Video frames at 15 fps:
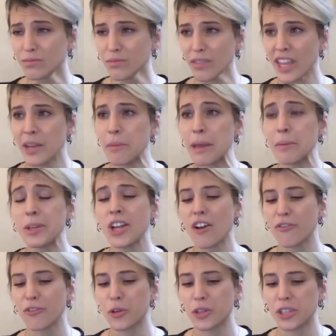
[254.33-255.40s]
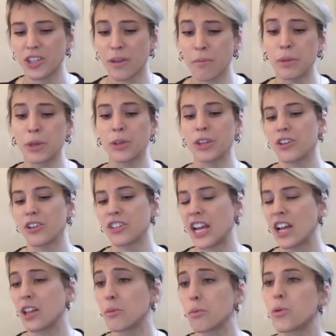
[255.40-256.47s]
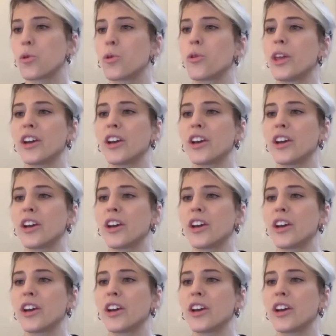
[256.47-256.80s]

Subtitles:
and maybe not focused on building your talent pool